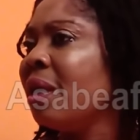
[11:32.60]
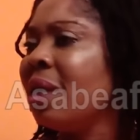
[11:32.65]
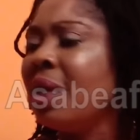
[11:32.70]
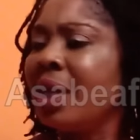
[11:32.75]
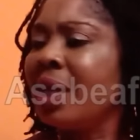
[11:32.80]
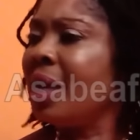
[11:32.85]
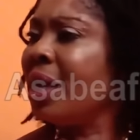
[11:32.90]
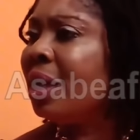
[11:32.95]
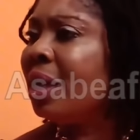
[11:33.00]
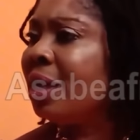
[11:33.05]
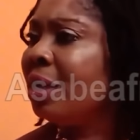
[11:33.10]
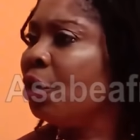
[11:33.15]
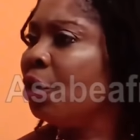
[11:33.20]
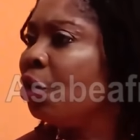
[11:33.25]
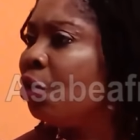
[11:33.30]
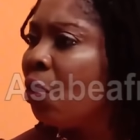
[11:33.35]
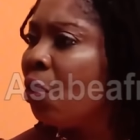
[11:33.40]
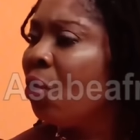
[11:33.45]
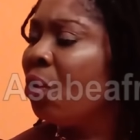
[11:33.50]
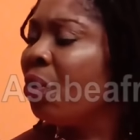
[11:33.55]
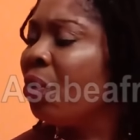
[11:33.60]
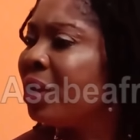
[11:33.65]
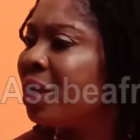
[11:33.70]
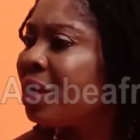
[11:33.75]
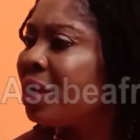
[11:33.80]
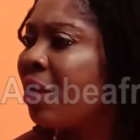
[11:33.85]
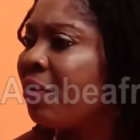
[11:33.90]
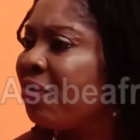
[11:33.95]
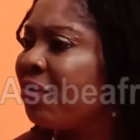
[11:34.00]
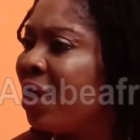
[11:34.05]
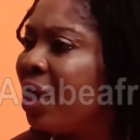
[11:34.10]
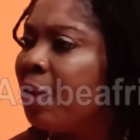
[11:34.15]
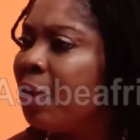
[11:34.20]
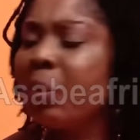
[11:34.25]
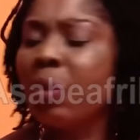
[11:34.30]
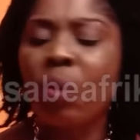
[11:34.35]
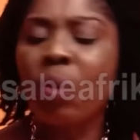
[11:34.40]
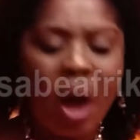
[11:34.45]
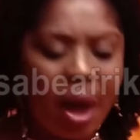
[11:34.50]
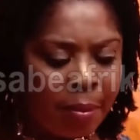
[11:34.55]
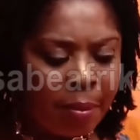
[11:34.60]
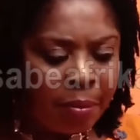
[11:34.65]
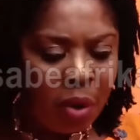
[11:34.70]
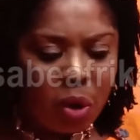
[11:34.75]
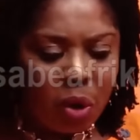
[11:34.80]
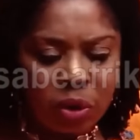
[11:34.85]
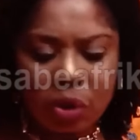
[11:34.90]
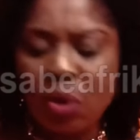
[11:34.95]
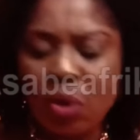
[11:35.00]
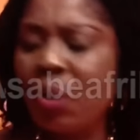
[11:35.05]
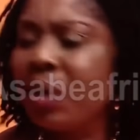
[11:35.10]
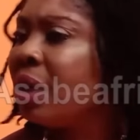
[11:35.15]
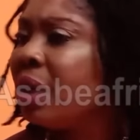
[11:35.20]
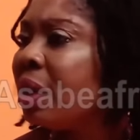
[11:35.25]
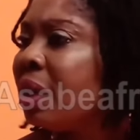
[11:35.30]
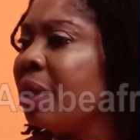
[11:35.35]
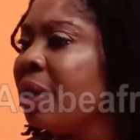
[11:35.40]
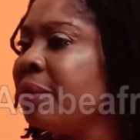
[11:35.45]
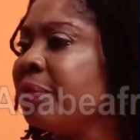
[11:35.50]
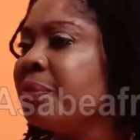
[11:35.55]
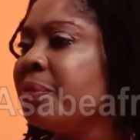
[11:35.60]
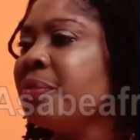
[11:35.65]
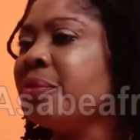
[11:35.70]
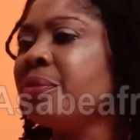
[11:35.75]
Healing, is available. I'm also in,